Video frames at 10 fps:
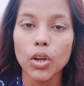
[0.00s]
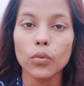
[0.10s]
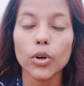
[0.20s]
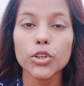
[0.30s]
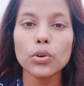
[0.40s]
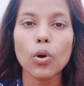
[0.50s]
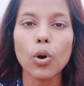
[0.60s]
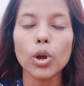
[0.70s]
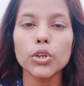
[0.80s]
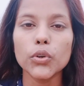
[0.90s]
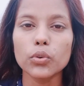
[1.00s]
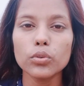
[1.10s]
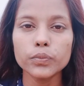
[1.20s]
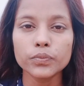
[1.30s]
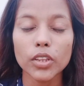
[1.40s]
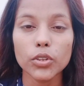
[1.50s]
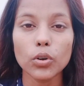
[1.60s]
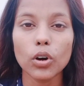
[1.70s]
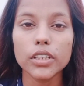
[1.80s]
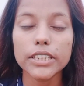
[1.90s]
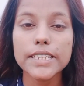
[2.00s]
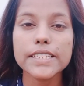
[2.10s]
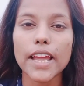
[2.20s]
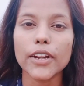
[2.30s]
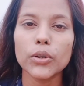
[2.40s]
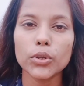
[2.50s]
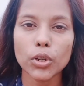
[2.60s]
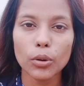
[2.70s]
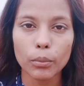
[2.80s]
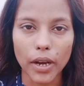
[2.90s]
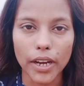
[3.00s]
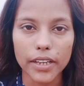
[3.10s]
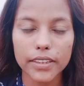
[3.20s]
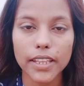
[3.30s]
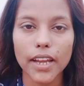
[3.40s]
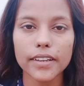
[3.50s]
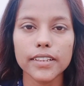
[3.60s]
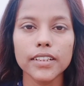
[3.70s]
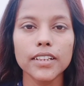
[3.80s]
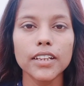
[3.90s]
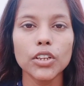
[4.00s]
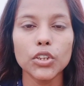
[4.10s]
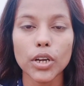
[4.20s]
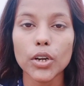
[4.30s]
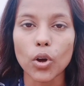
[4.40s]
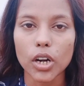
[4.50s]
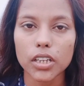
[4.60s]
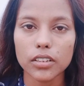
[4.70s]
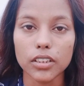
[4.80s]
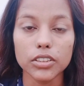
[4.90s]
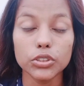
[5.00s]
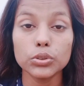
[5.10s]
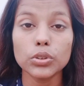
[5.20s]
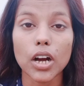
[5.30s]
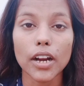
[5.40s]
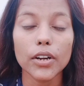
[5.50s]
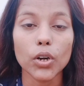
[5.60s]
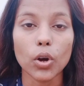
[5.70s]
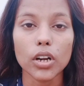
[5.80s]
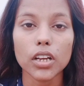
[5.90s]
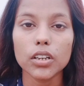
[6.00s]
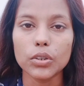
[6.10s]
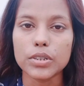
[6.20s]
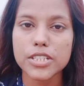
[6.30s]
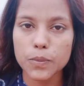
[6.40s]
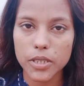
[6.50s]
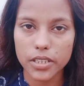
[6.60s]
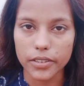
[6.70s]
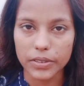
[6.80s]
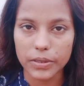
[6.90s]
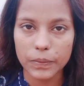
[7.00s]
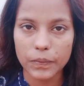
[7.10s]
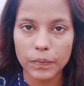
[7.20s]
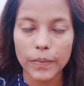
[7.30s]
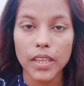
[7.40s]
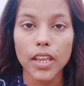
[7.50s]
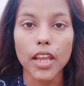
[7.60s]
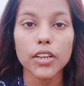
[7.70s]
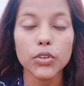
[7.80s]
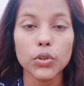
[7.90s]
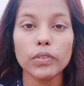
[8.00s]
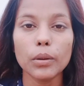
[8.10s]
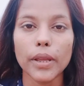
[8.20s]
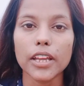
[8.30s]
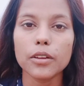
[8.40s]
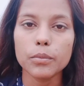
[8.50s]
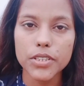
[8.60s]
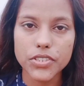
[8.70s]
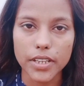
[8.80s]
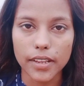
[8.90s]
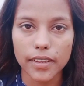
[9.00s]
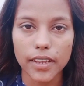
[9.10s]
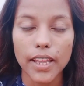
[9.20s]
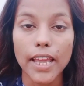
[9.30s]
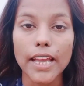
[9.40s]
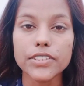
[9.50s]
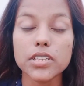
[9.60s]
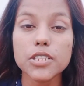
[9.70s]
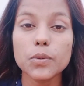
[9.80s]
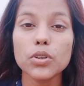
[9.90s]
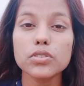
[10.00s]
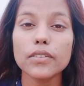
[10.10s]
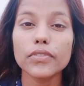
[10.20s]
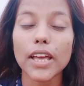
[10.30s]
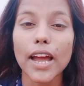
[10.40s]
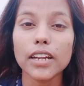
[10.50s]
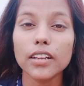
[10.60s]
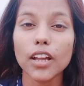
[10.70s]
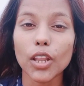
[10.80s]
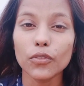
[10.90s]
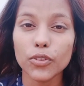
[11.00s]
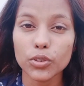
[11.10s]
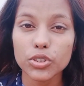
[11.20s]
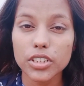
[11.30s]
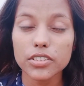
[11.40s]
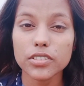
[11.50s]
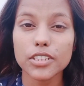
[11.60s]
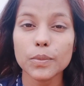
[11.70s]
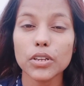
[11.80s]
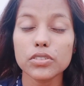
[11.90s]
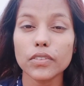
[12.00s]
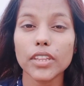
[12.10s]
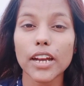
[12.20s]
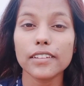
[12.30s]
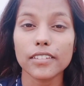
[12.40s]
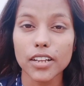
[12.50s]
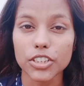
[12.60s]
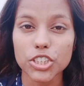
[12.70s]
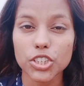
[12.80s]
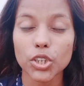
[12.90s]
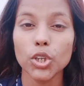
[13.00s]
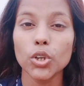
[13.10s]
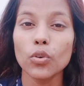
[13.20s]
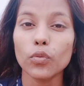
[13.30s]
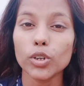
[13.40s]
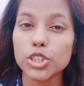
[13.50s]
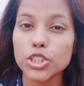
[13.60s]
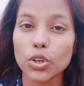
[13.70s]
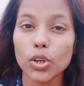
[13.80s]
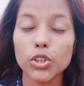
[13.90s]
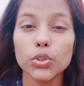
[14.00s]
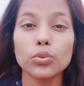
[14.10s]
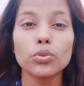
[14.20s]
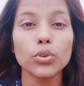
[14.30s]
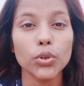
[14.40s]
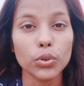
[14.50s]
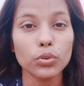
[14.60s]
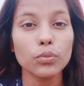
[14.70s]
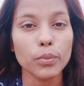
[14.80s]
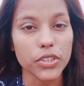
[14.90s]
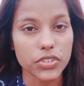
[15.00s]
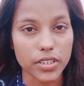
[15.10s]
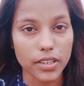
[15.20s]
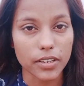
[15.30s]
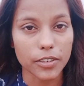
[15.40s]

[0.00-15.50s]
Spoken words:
What you all do, you already said to your mind that you are not a good speaker and you will make mistake. And just because of that confusion, just because of that rush, for sure you do mistake.